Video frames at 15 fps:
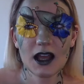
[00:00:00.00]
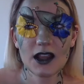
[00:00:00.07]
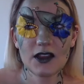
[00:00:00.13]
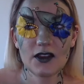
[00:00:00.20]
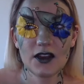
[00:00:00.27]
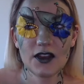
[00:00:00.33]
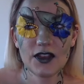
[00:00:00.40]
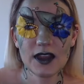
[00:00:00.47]

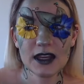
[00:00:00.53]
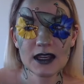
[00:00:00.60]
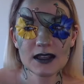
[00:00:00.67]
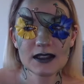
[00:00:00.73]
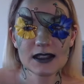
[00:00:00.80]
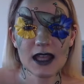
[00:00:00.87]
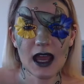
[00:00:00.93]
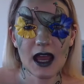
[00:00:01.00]
the
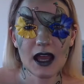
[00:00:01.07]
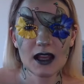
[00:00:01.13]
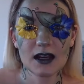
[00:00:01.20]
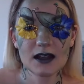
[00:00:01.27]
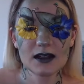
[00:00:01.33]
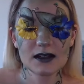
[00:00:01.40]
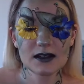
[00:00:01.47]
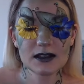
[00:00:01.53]
things that
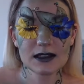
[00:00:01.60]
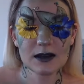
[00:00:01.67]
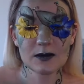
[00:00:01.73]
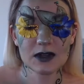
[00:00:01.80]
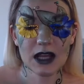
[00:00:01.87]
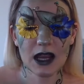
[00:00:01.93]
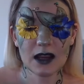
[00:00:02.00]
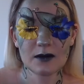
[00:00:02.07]

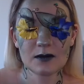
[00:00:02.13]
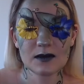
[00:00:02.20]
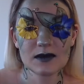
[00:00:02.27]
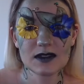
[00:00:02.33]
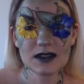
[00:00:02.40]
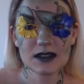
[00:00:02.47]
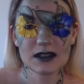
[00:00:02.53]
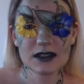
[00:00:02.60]

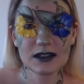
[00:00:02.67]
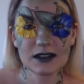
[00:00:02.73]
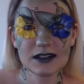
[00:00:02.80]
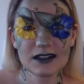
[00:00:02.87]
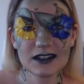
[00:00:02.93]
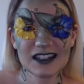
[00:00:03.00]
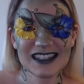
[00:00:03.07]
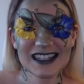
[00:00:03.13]
sometimes
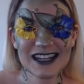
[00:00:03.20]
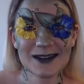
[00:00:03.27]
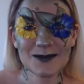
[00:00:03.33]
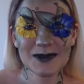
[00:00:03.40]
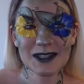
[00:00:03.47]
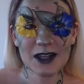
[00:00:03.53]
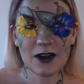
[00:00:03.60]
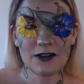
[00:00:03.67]

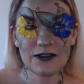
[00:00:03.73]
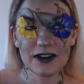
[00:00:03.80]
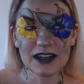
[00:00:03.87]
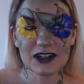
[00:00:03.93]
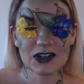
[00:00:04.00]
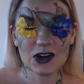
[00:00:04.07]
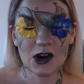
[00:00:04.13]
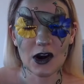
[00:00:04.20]
seem
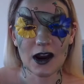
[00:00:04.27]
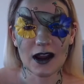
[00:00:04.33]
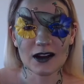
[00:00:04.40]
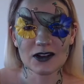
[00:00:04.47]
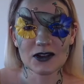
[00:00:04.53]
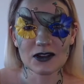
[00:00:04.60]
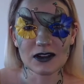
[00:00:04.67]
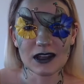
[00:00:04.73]
selfish are
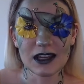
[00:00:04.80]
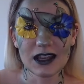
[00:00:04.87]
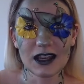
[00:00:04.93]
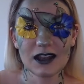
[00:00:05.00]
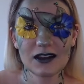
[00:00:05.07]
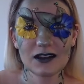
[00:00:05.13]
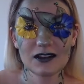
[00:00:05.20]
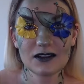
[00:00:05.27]

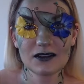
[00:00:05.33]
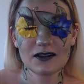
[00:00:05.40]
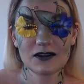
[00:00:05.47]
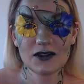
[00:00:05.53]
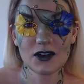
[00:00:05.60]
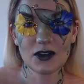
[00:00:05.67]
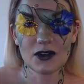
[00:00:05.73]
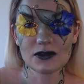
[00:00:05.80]
actually
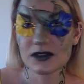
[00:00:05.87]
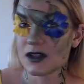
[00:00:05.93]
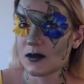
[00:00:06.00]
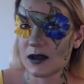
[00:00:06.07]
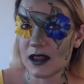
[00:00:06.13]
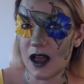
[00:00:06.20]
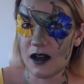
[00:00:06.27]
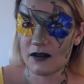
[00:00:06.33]
for those that
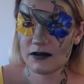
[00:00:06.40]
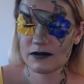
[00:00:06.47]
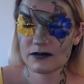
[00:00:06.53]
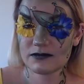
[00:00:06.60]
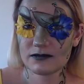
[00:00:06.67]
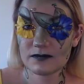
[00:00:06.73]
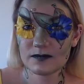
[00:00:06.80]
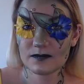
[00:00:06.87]
we love.
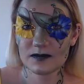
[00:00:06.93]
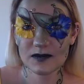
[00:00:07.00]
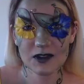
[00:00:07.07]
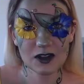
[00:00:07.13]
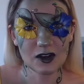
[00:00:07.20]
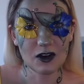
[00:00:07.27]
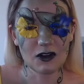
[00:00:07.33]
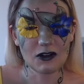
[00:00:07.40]

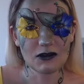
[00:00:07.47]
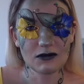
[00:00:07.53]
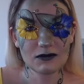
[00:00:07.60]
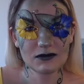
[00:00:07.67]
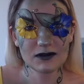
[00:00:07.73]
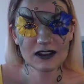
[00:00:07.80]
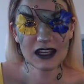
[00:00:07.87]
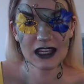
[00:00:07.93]
So
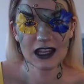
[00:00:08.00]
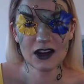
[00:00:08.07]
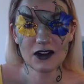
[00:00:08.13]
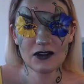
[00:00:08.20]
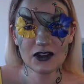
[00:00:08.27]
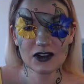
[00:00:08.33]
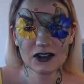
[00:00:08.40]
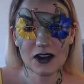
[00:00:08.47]
take care
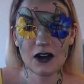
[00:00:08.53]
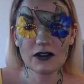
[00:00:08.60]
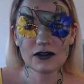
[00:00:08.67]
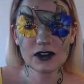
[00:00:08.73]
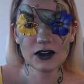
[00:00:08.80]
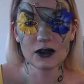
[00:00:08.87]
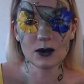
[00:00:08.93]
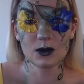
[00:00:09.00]
of yourself
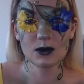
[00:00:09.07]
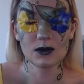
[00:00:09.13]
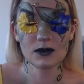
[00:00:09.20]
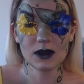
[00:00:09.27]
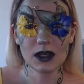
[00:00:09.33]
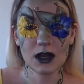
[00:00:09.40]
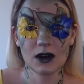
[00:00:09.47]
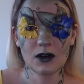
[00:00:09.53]
too.
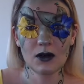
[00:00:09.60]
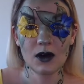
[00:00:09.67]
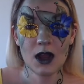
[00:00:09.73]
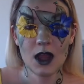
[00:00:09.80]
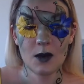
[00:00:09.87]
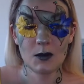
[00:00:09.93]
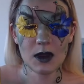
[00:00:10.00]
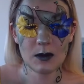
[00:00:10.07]
You know,
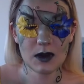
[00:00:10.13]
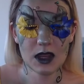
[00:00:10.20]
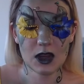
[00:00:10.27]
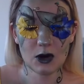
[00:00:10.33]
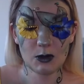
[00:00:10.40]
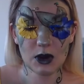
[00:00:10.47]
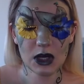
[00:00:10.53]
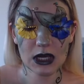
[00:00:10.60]
maybe
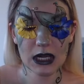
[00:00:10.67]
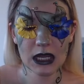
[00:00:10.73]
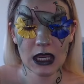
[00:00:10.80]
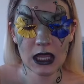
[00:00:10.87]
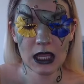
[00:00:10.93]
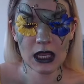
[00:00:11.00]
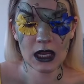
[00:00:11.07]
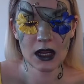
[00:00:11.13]
you're putting
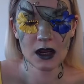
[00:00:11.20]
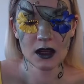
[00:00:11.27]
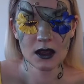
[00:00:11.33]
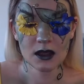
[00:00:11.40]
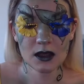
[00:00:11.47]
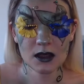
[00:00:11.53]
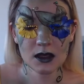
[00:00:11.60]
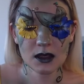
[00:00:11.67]
in
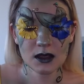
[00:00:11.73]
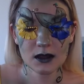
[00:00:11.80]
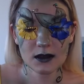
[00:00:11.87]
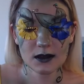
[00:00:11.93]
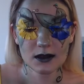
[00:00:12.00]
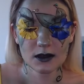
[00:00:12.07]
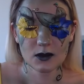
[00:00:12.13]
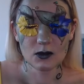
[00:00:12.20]

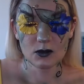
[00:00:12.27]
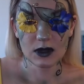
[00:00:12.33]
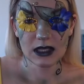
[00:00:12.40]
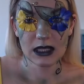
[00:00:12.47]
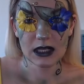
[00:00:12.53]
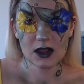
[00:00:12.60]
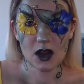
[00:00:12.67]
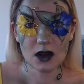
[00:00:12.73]

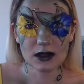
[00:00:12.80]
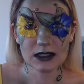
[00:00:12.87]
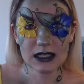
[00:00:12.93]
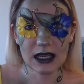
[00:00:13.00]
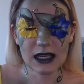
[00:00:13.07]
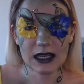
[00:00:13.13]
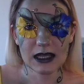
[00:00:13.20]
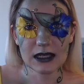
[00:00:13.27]
really long
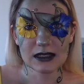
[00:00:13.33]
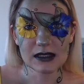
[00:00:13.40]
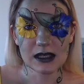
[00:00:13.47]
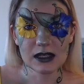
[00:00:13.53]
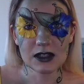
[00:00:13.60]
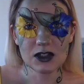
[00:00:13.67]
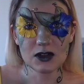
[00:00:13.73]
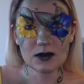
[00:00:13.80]
days
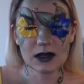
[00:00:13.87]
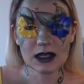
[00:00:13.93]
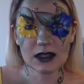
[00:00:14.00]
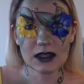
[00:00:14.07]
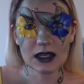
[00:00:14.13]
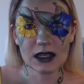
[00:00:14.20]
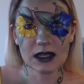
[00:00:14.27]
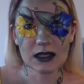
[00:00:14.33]
and doing
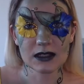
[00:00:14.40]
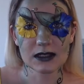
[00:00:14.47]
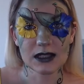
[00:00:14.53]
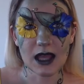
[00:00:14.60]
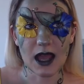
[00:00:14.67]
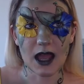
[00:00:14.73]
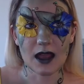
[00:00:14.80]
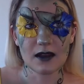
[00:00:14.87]
things
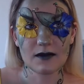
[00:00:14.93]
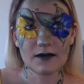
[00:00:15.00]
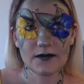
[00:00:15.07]
that